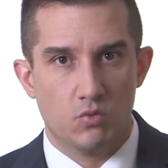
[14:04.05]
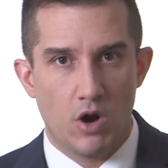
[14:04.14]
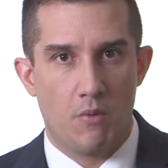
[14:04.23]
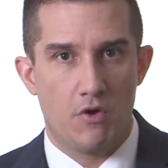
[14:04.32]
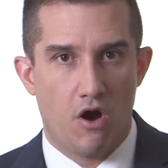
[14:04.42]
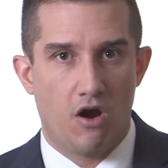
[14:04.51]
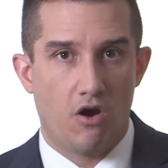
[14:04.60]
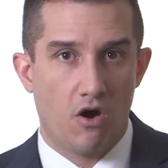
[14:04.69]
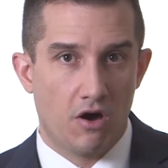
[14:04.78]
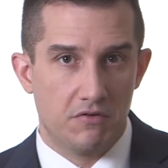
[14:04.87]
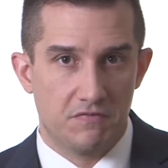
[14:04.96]
where we are
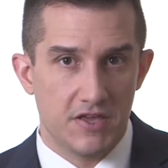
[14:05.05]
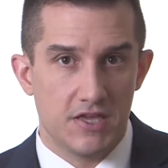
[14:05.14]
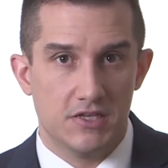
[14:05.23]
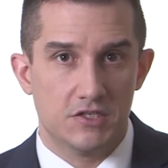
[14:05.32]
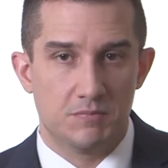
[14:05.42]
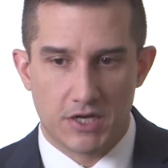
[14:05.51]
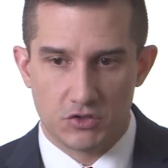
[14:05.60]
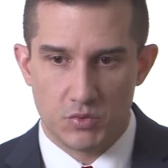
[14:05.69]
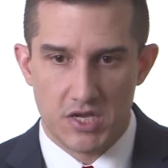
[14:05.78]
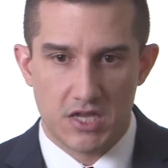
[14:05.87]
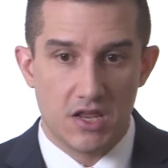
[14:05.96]
on fees because
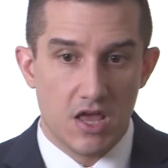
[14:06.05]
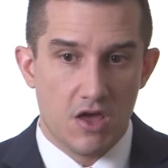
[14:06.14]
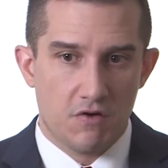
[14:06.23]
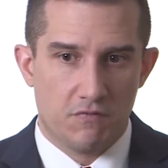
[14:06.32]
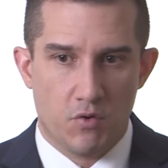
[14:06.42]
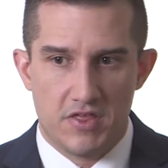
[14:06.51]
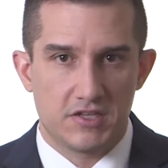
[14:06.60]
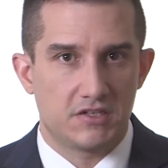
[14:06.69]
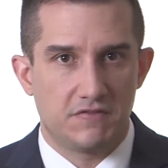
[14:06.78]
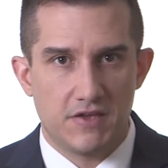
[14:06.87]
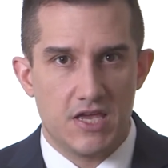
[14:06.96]
we can, for
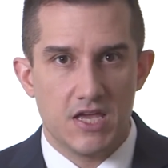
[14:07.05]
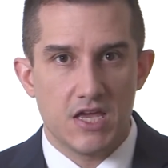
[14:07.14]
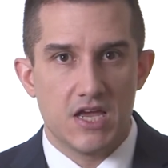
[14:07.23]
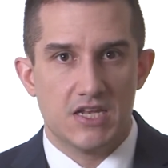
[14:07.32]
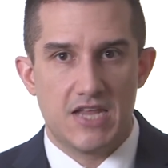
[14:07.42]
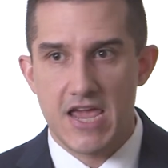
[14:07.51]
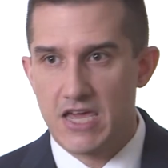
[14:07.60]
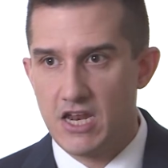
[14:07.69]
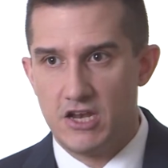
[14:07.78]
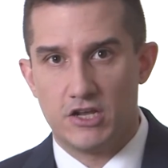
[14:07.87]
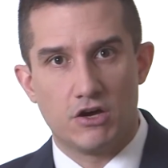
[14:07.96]
this fee, take it
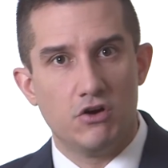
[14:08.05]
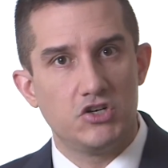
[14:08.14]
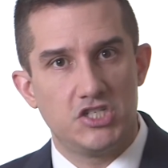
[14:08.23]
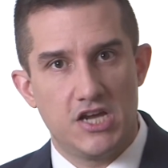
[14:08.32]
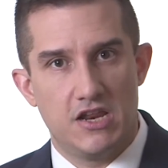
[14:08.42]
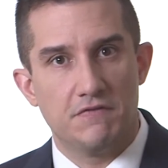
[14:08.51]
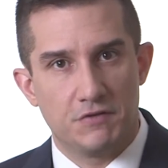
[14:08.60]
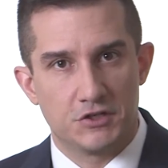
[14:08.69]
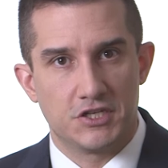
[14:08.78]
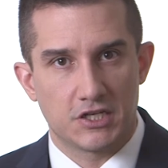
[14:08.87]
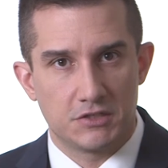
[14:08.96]
and negotiate it for
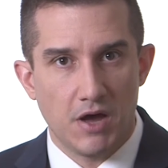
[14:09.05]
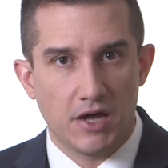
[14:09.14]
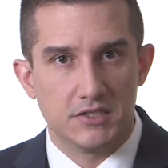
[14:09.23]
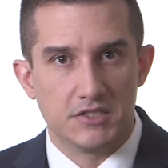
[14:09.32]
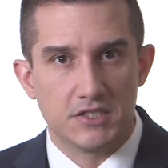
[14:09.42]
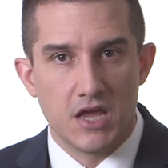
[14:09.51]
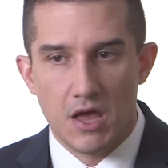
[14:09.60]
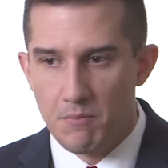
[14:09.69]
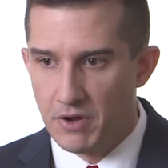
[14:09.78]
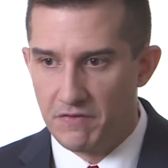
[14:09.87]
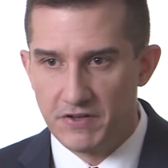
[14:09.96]
6 months.
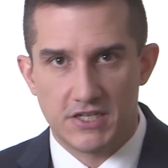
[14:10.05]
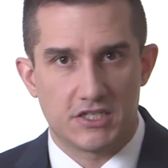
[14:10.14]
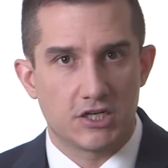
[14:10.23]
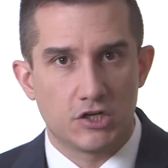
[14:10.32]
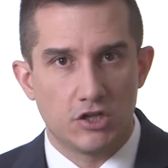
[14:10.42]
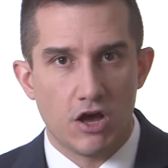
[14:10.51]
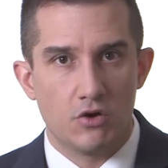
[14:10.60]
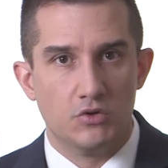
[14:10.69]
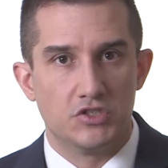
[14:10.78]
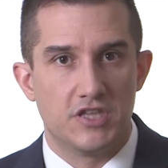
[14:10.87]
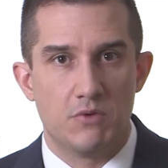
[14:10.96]
But if it doesn't
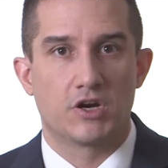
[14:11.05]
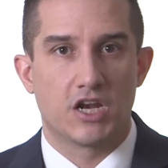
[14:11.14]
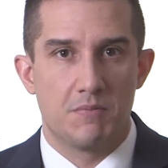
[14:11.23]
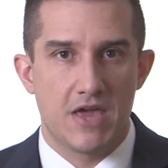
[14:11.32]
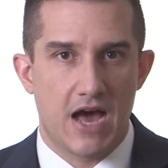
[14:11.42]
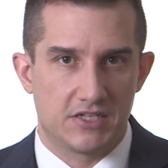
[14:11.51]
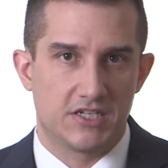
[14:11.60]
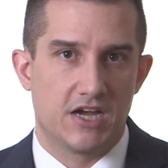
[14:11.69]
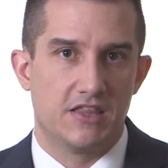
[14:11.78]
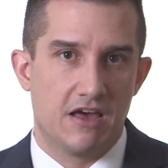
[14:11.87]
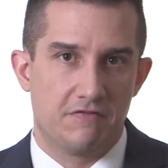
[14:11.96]
close, then we're going to be
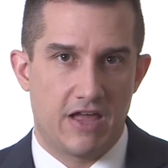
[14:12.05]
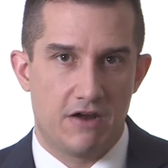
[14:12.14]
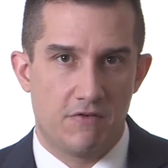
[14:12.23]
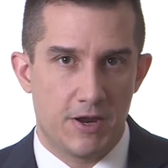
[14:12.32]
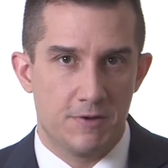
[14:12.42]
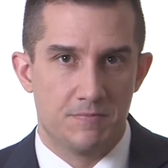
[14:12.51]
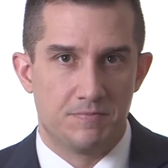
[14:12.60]
outside that flat rate.